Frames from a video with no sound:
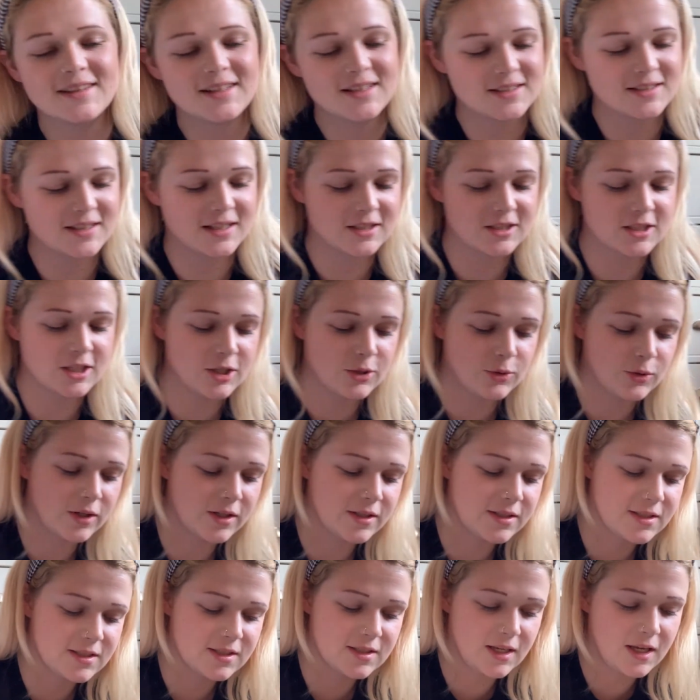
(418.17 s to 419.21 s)
it's actually
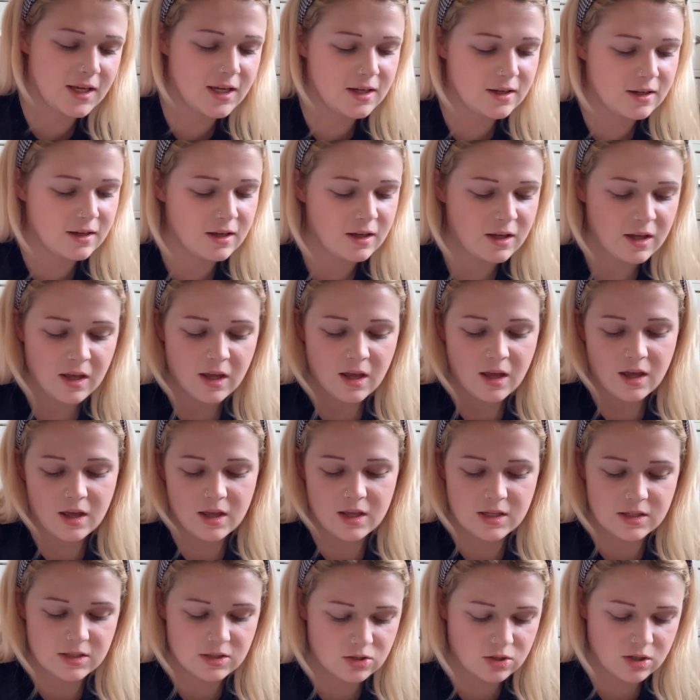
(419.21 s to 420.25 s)
quite sick.
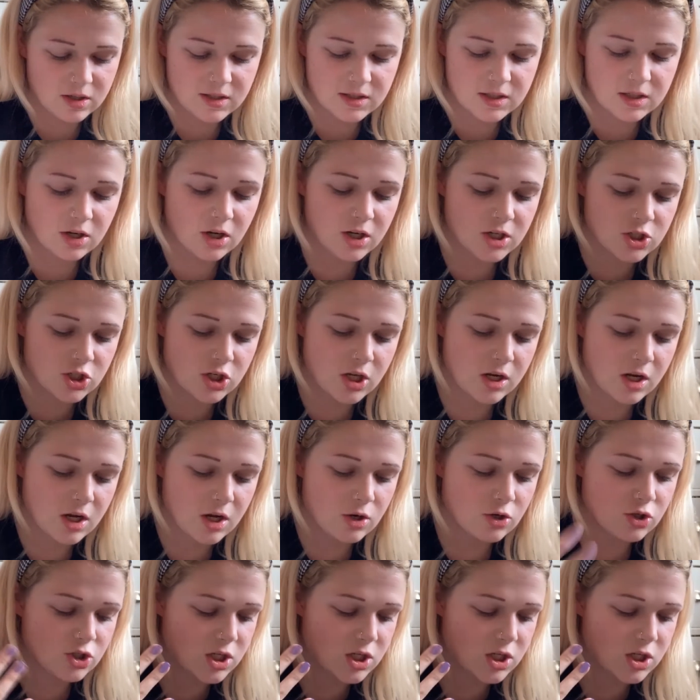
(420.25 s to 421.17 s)
It's an eyeshadow,